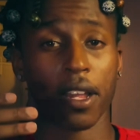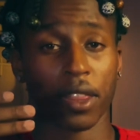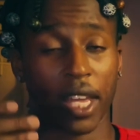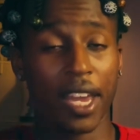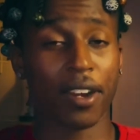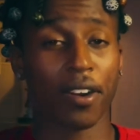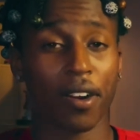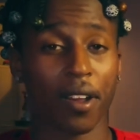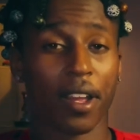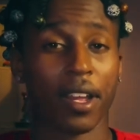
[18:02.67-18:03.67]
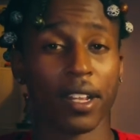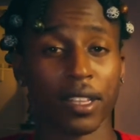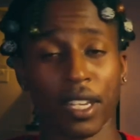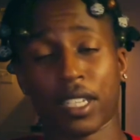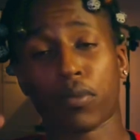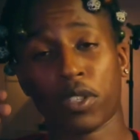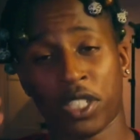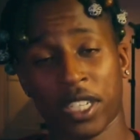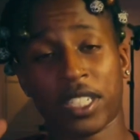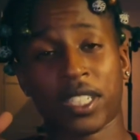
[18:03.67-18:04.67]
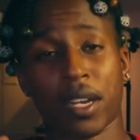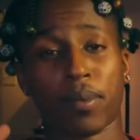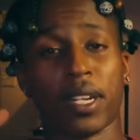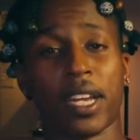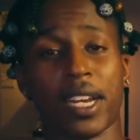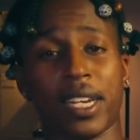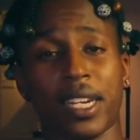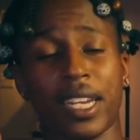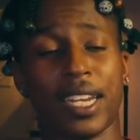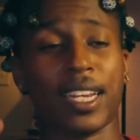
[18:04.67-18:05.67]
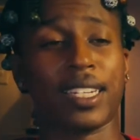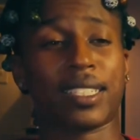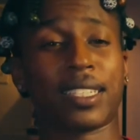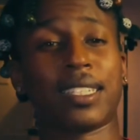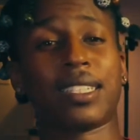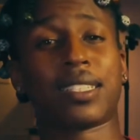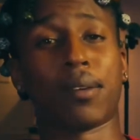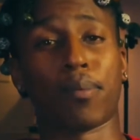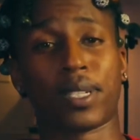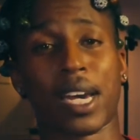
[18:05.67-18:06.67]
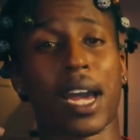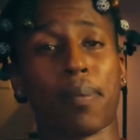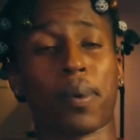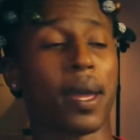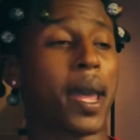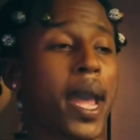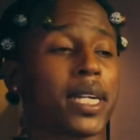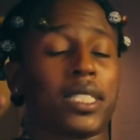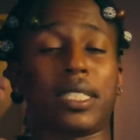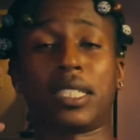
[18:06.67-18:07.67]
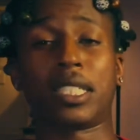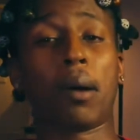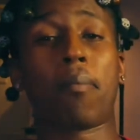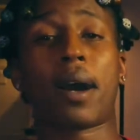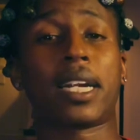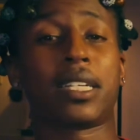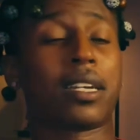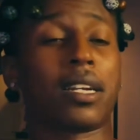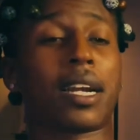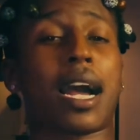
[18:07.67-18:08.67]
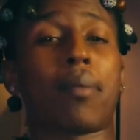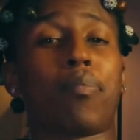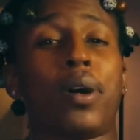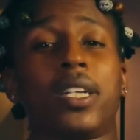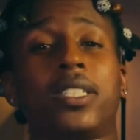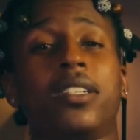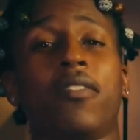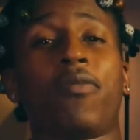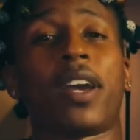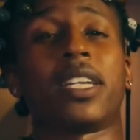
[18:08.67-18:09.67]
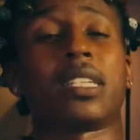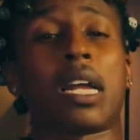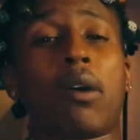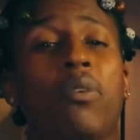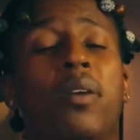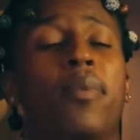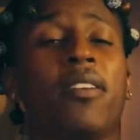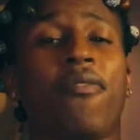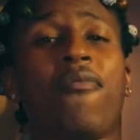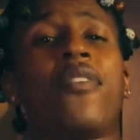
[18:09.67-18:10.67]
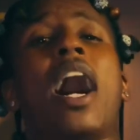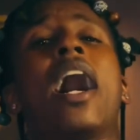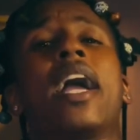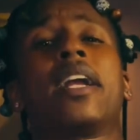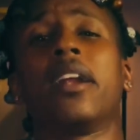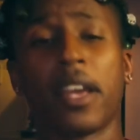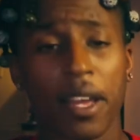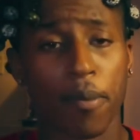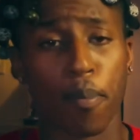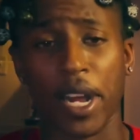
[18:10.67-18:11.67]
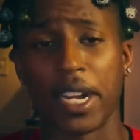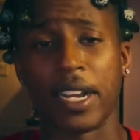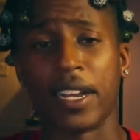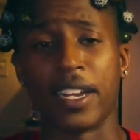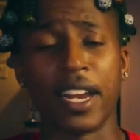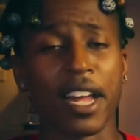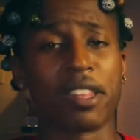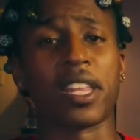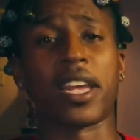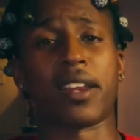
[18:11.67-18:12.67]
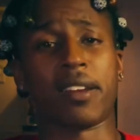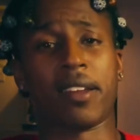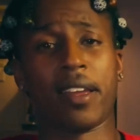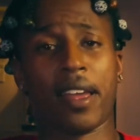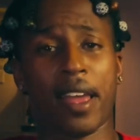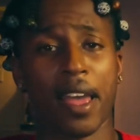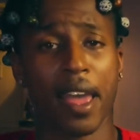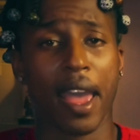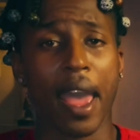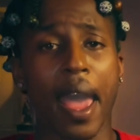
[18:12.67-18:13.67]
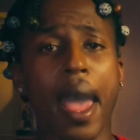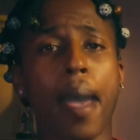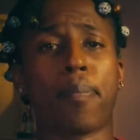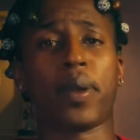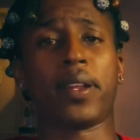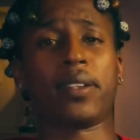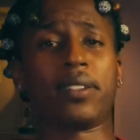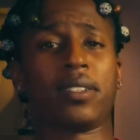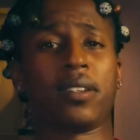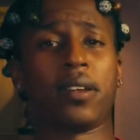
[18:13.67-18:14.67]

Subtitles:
theater, this was just something that needs some type of action. Somebody could have got punched in the face and I would have been fine. But nothing happens.